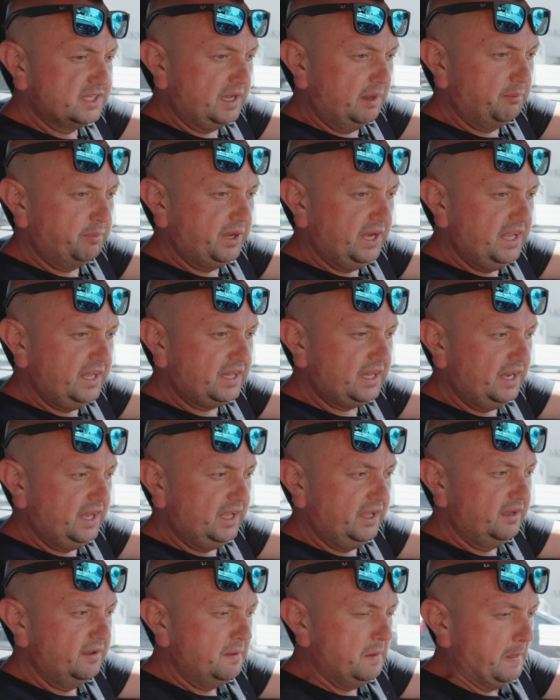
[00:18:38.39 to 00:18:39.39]

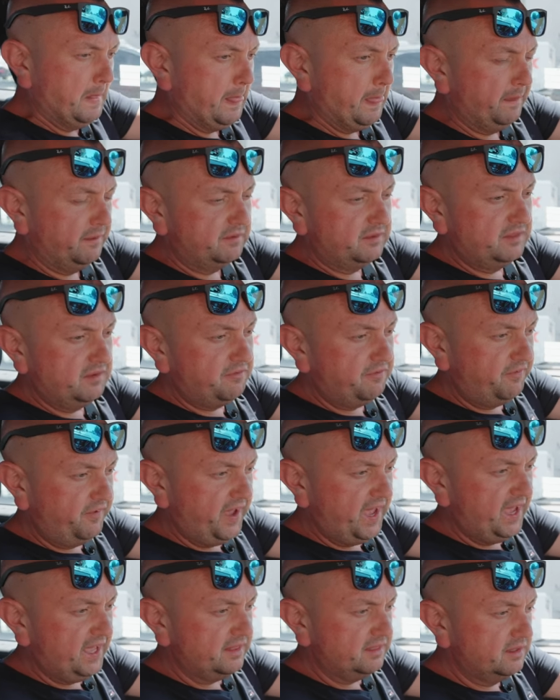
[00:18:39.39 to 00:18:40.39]
completely, the
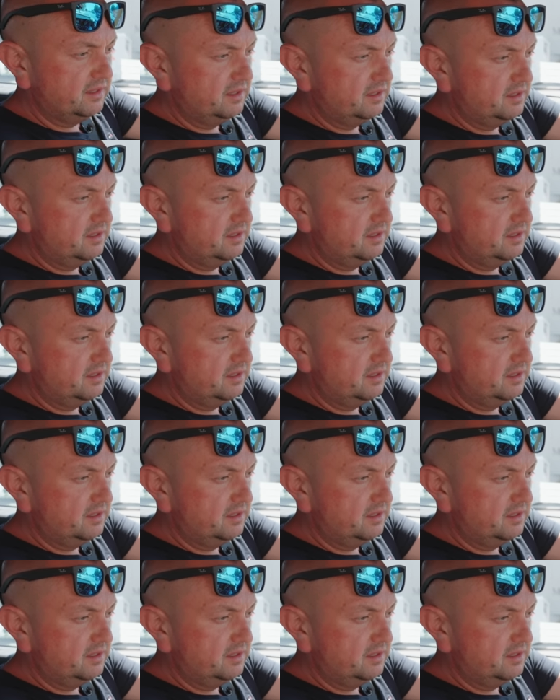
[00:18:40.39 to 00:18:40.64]
fan.